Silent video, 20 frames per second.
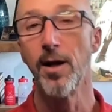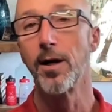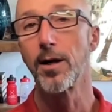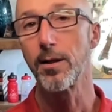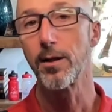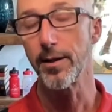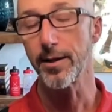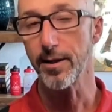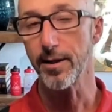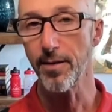
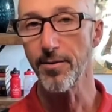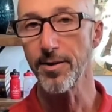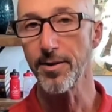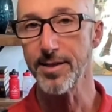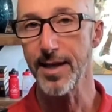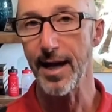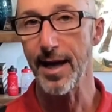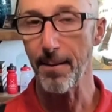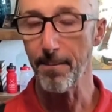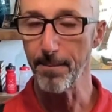Click on the
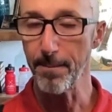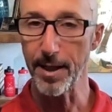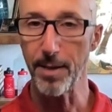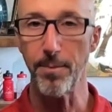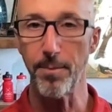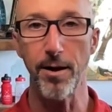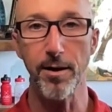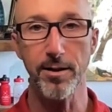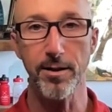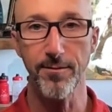tab
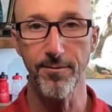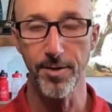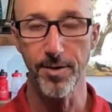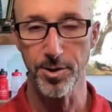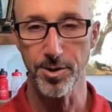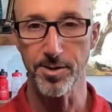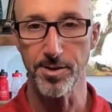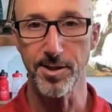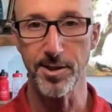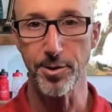Metabolic
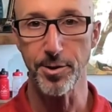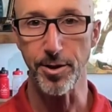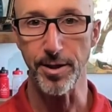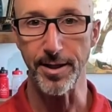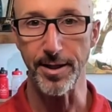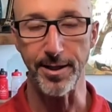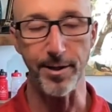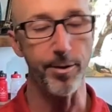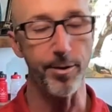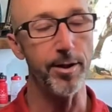Efficiency
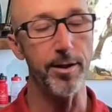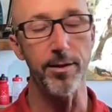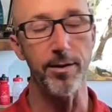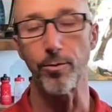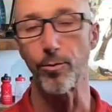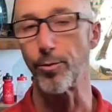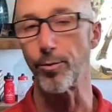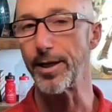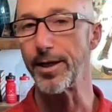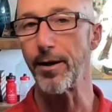Training. You can
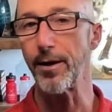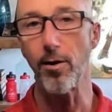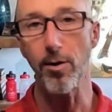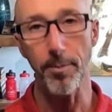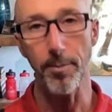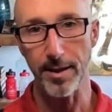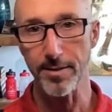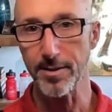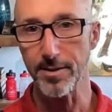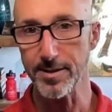read all
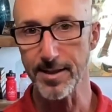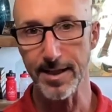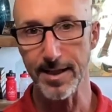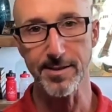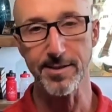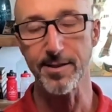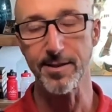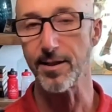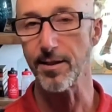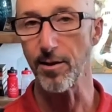about the
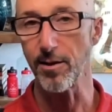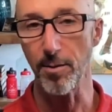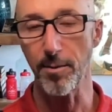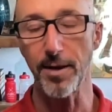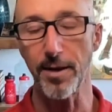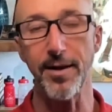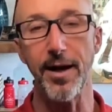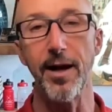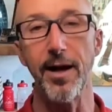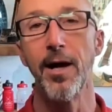testing, all
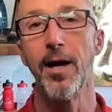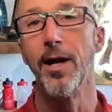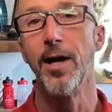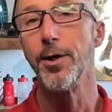about that.